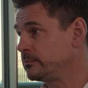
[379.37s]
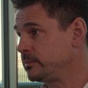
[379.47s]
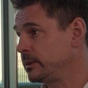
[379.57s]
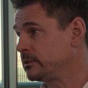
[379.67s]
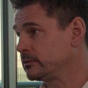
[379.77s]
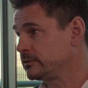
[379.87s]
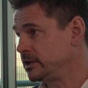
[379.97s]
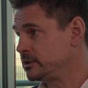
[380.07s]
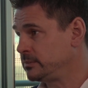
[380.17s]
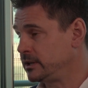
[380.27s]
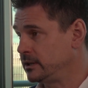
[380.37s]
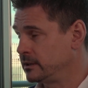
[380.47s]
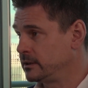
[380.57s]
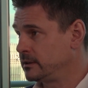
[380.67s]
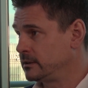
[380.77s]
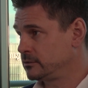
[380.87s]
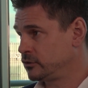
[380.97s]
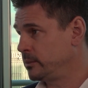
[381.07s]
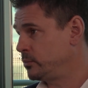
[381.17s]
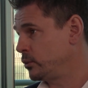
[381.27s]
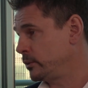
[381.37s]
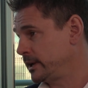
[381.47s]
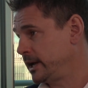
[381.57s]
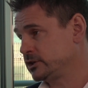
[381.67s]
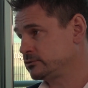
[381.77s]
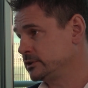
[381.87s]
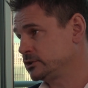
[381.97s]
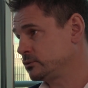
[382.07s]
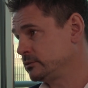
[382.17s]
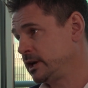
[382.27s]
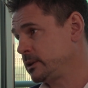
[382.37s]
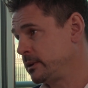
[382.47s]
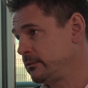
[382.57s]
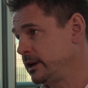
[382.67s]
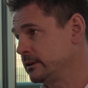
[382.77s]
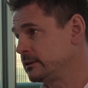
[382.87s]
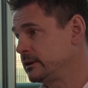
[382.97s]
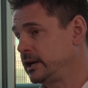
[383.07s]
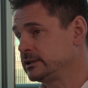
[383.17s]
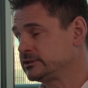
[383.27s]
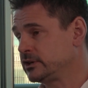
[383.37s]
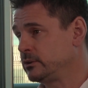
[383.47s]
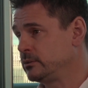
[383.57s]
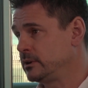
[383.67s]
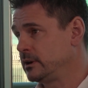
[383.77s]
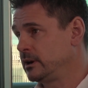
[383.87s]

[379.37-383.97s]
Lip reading: People tend to be time poor and cash rich, or the other way around. And so